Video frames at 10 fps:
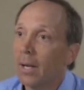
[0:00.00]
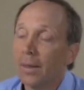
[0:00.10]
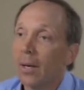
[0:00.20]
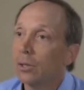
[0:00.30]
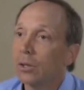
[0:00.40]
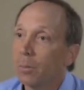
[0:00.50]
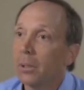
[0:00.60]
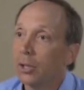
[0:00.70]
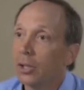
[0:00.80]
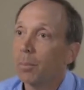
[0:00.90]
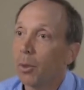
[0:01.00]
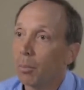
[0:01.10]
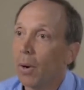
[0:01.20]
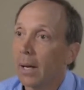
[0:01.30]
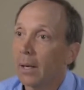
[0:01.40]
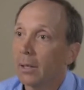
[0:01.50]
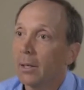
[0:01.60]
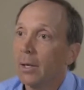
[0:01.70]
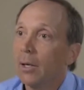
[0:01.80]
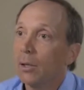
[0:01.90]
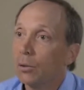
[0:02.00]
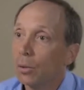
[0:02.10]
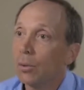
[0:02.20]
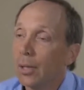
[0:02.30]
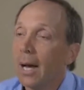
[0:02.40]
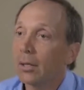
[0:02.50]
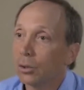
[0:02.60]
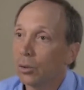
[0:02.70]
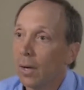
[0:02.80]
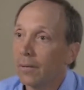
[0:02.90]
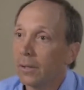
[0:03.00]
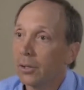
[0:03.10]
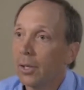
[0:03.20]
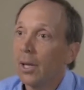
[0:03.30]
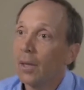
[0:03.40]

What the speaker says: They don't simply ship the product to the doctor's office.